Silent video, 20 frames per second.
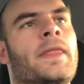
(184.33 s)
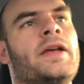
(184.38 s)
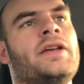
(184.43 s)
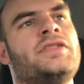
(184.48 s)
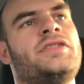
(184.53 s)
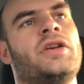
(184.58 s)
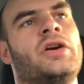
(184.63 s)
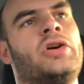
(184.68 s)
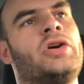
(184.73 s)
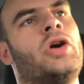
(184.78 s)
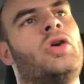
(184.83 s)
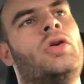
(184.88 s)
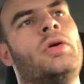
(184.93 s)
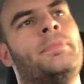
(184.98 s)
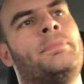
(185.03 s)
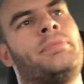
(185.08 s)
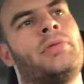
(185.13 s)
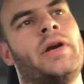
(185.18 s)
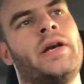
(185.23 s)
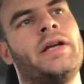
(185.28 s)
is they'll go
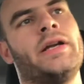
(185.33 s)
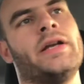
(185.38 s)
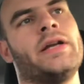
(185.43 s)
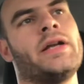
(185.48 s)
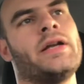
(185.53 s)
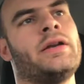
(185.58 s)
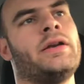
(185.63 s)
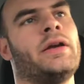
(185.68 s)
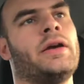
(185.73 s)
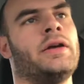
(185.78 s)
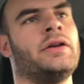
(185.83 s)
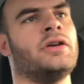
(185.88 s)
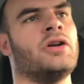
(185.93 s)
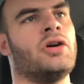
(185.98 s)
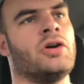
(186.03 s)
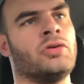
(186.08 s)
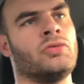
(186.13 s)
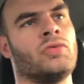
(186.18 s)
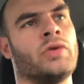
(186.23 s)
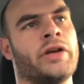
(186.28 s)
and bring in an
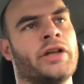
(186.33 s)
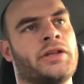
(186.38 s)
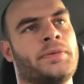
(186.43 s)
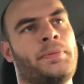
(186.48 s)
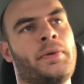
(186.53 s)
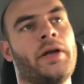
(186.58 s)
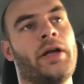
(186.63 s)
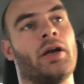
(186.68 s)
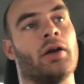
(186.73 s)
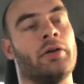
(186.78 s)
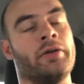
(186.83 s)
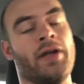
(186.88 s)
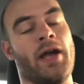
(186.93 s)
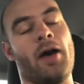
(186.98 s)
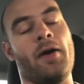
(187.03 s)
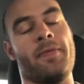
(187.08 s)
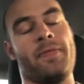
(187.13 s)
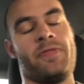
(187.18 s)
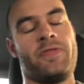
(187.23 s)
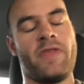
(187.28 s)
unranked player.
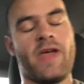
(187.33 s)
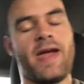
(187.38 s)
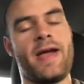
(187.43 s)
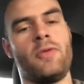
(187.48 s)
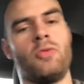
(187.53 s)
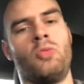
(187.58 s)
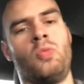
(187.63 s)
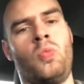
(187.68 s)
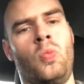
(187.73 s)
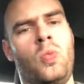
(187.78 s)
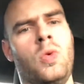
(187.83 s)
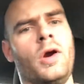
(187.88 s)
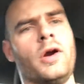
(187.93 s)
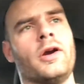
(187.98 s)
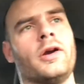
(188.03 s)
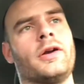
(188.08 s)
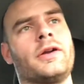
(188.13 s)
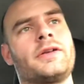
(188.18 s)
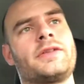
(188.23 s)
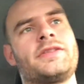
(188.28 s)
Now, that
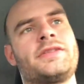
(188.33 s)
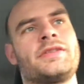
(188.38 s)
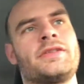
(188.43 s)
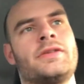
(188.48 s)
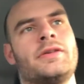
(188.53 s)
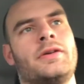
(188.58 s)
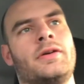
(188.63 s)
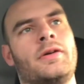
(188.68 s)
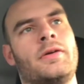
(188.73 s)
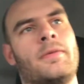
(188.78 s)
works,